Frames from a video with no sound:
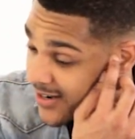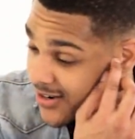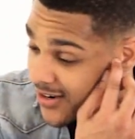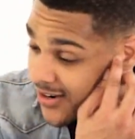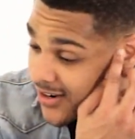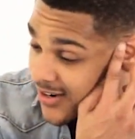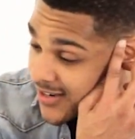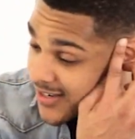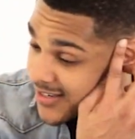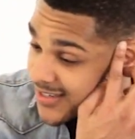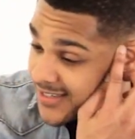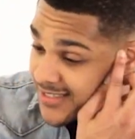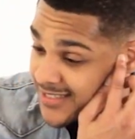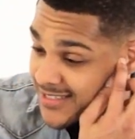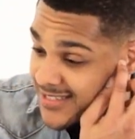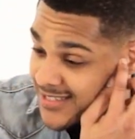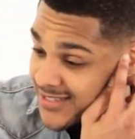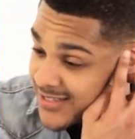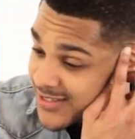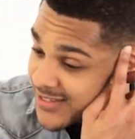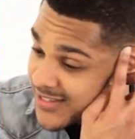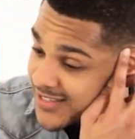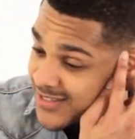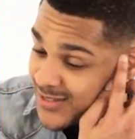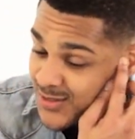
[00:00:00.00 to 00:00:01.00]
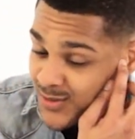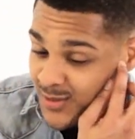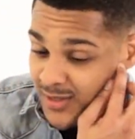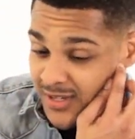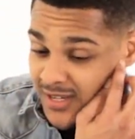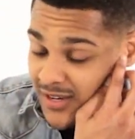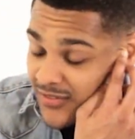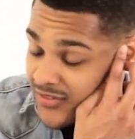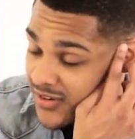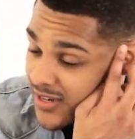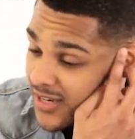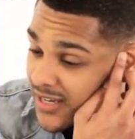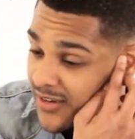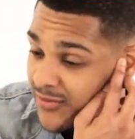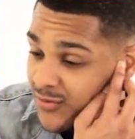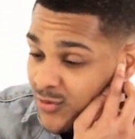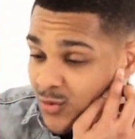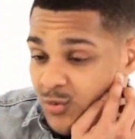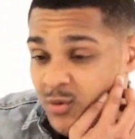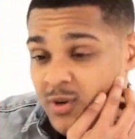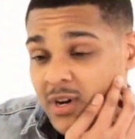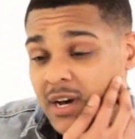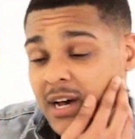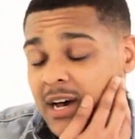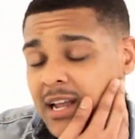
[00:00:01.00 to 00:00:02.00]
Akala just took it to another
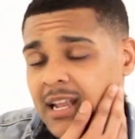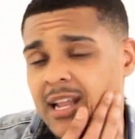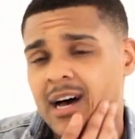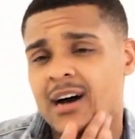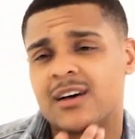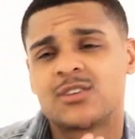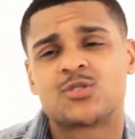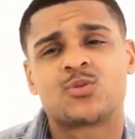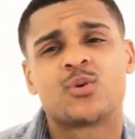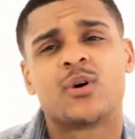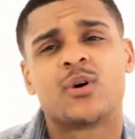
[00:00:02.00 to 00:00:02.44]
level. Like, I